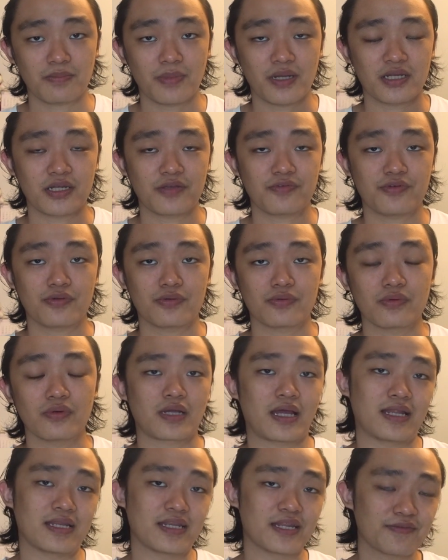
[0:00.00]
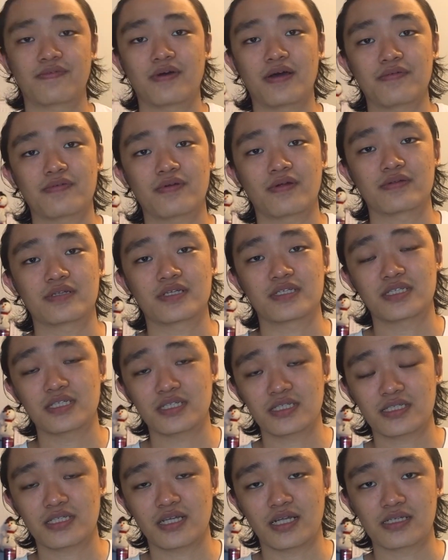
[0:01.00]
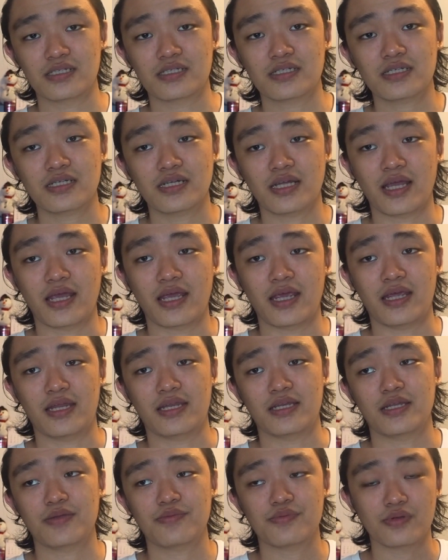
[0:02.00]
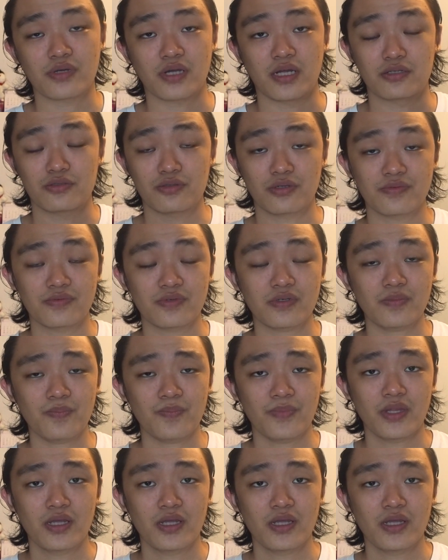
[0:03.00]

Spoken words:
but if you can live far from the city center and if you can travel